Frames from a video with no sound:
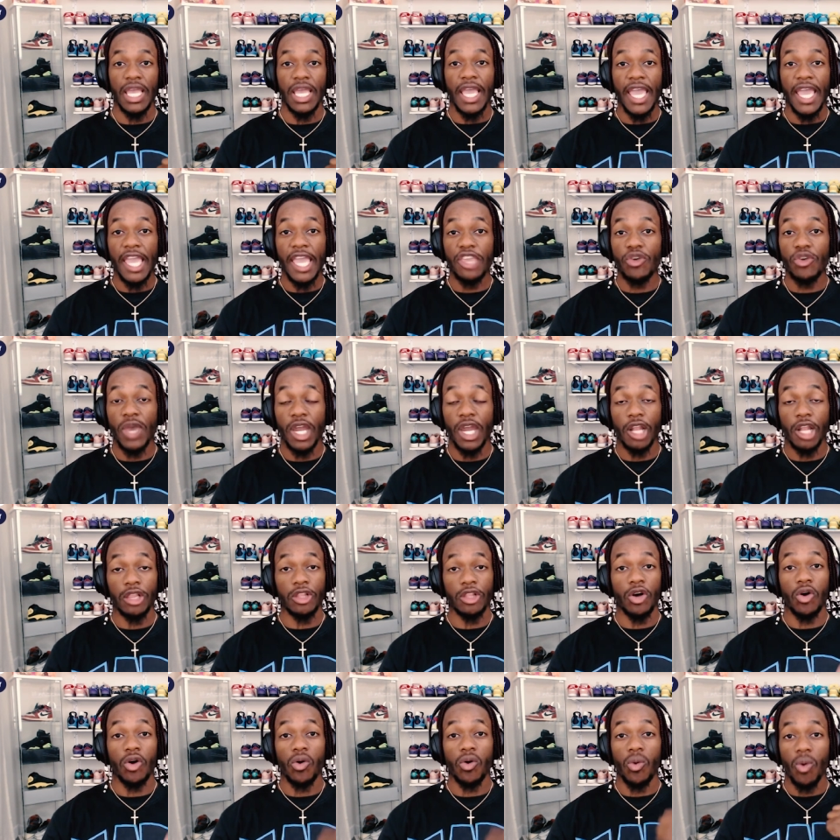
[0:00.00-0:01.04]
And you had a
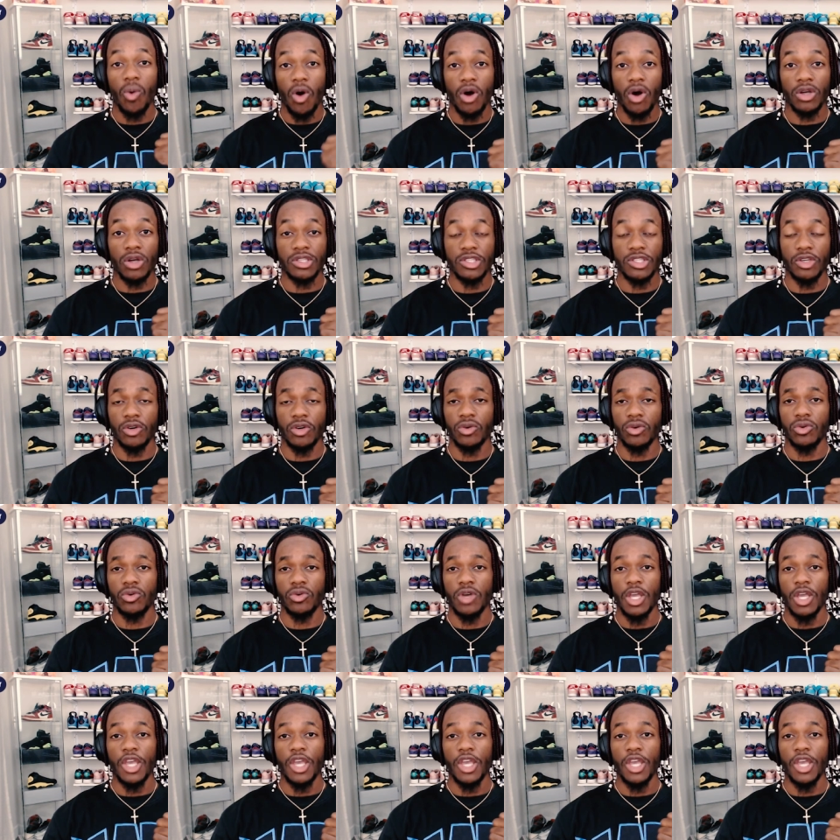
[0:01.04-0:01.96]
long walk, so